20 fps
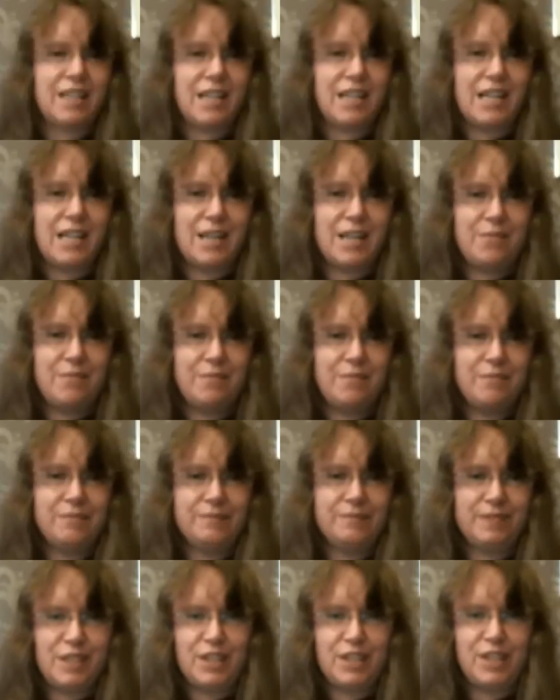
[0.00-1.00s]
I'm
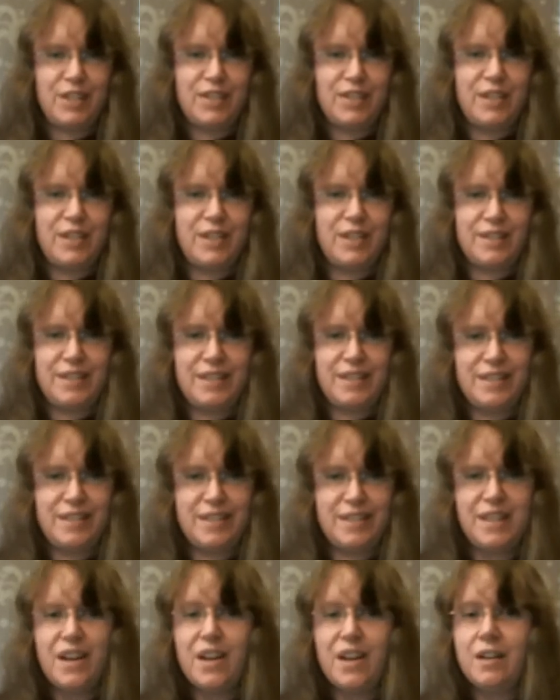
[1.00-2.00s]
going to start this
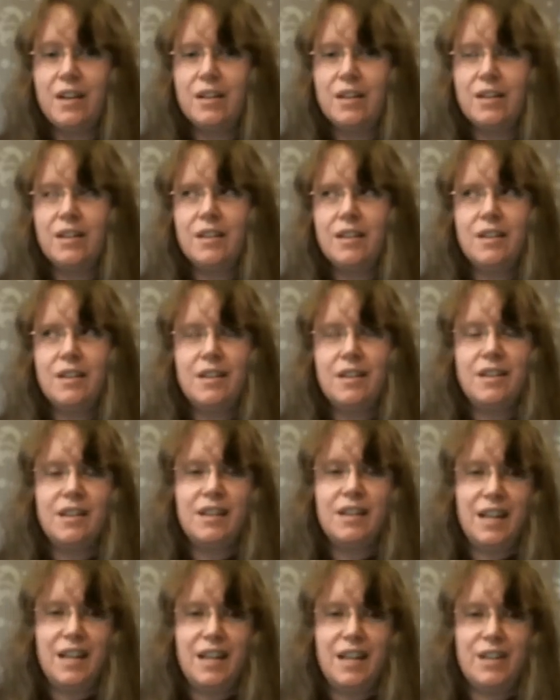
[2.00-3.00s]

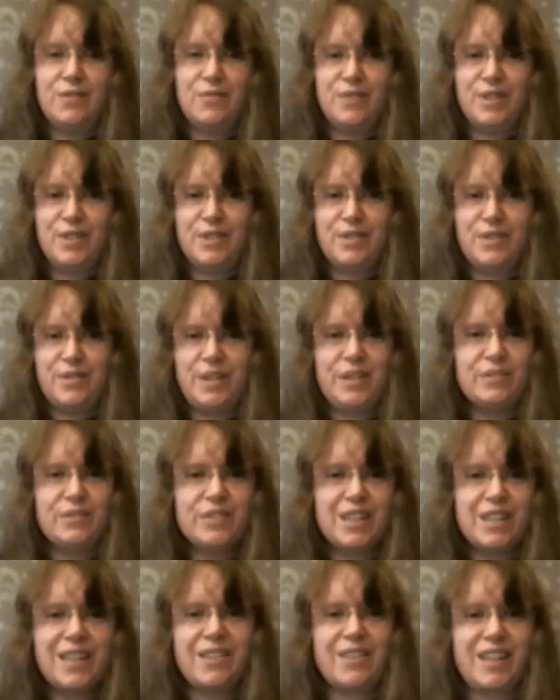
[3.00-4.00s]
in the first week of
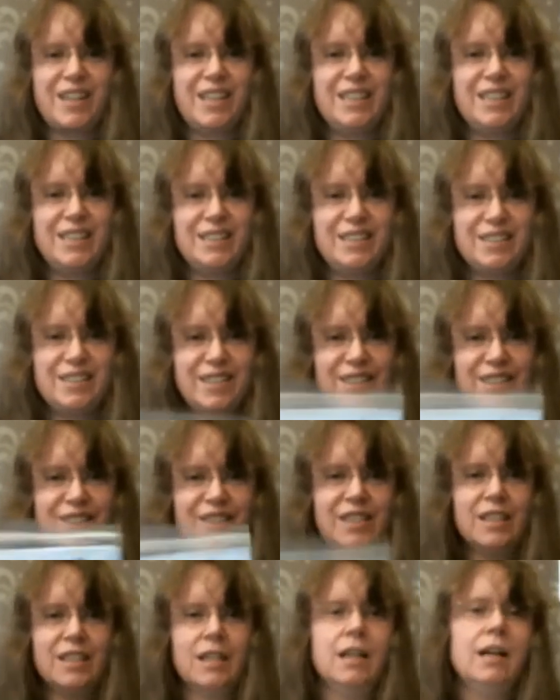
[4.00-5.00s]
January. So,
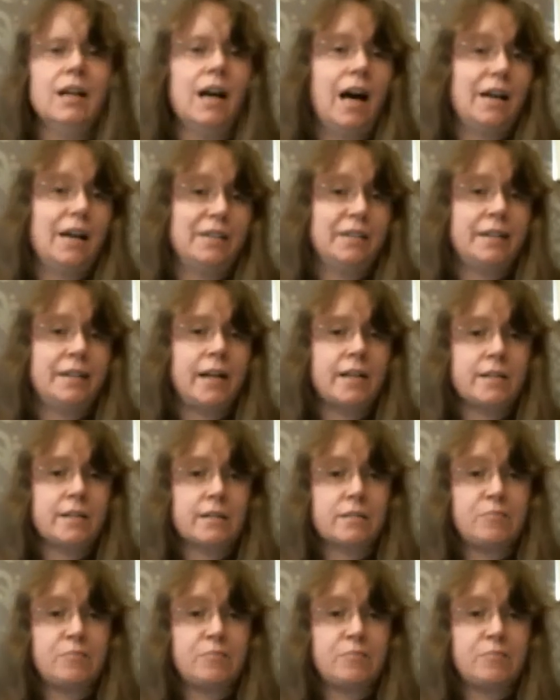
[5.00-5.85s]
I think that's